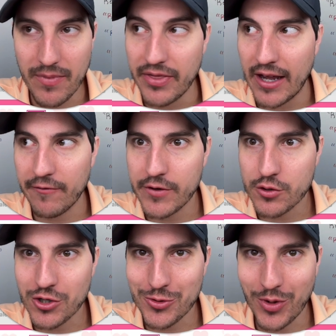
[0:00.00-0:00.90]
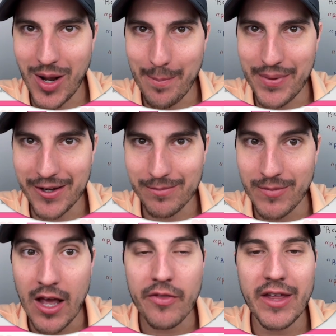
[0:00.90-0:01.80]
Then futures were up big.
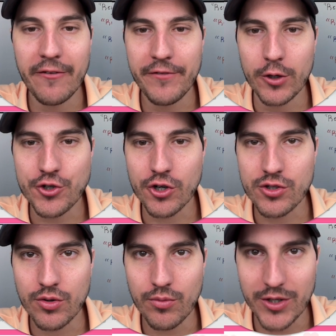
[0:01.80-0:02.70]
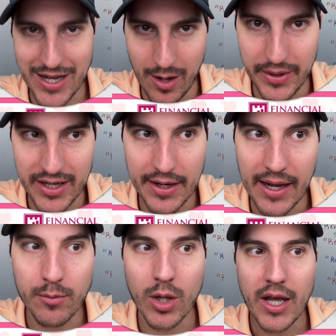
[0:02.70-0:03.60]
Then futures were down big again.